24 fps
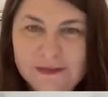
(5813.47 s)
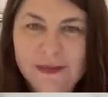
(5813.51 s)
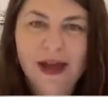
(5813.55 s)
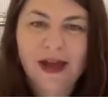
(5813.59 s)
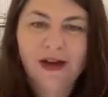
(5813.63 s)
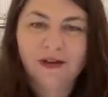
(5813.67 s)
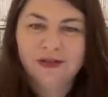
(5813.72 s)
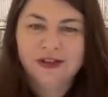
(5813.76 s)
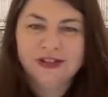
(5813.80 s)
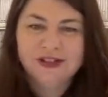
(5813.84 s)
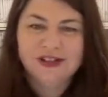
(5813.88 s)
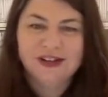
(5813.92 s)

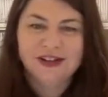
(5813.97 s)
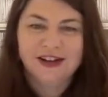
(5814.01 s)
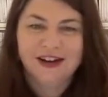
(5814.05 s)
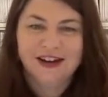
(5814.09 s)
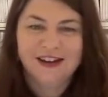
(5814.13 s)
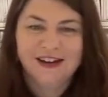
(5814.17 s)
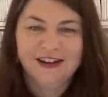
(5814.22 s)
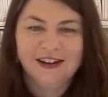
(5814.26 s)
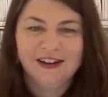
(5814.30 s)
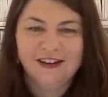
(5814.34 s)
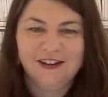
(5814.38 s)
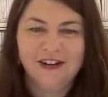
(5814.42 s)
Maui
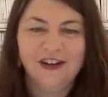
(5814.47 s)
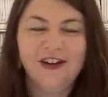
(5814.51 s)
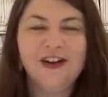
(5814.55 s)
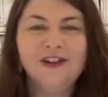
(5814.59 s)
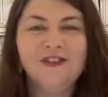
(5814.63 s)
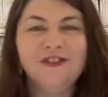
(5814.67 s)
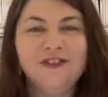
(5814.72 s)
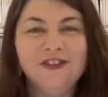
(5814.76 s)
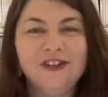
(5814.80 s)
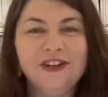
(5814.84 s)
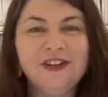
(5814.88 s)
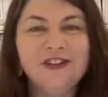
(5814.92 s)
today and I
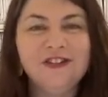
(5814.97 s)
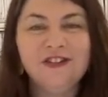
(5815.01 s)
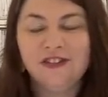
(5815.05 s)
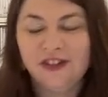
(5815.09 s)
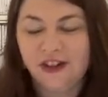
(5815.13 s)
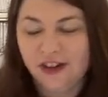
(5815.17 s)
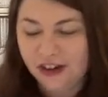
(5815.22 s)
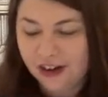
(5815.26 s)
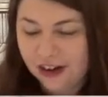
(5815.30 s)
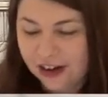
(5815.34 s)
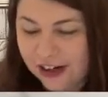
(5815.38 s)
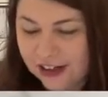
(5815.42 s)
feel
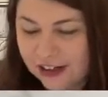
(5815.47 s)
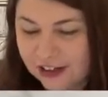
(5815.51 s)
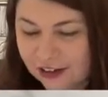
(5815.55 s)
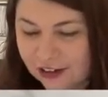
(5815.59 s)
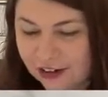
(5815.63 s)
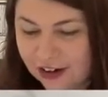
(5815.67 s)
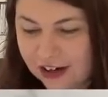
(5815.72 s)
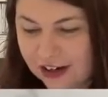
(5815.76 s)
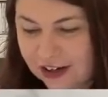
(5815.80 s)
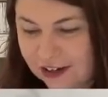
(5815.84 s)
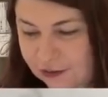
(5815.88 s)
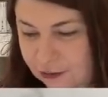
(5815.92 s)
like
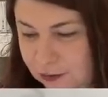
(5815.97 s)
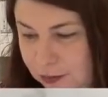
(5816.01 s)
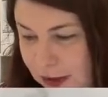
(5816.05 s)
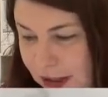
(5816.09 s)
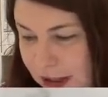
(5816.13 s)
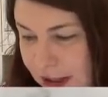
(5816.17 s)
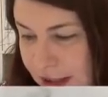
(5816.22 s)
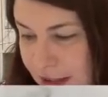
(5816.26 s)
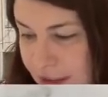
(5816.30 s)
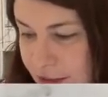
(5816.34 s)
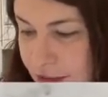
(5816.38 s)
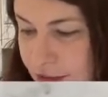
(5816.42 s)
I have
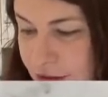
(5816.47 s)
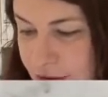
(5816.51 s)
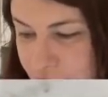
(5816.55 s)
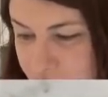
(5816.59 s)
been on